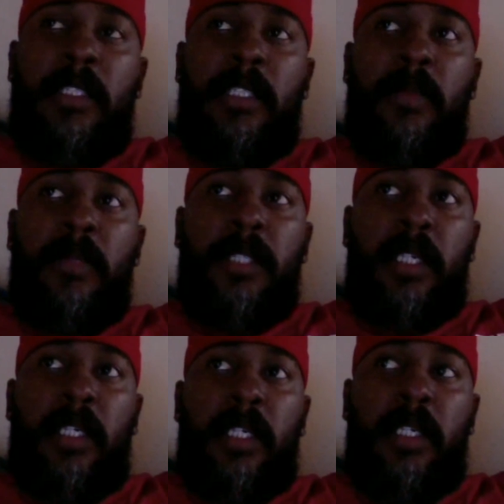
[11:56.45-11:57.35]
was a
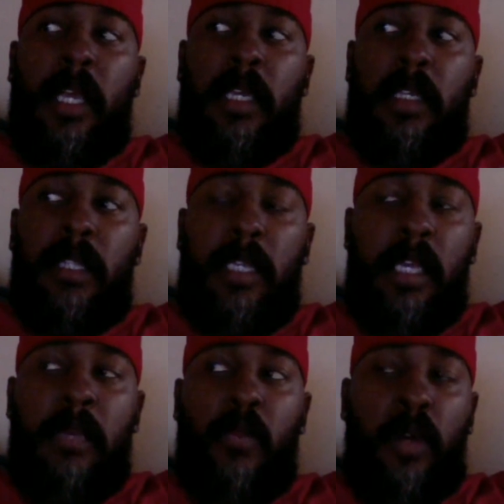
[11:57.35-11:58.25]
good, like, the
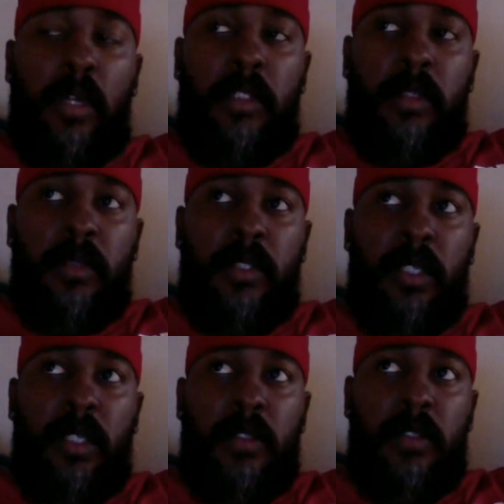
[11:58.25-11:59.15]
game worked. It was
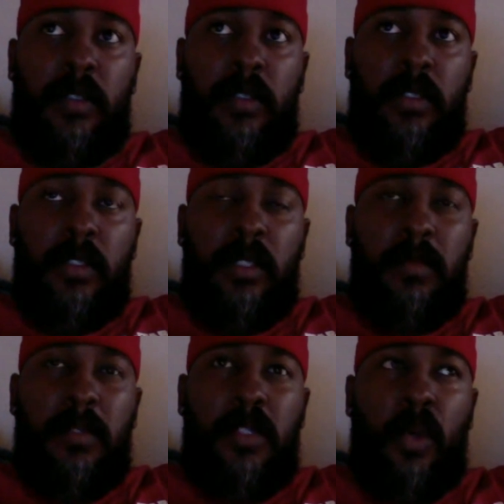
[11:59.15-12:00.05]
just, it seems
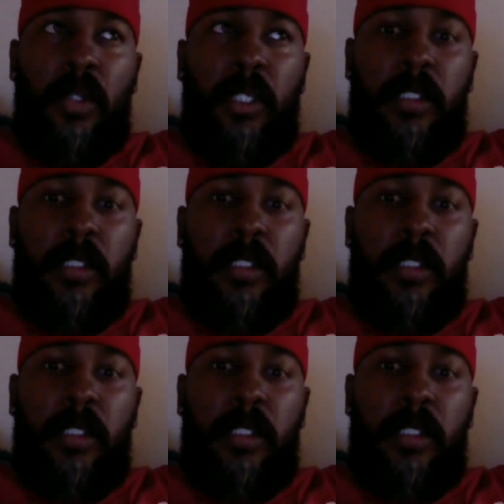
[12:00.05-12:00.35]
soulless is the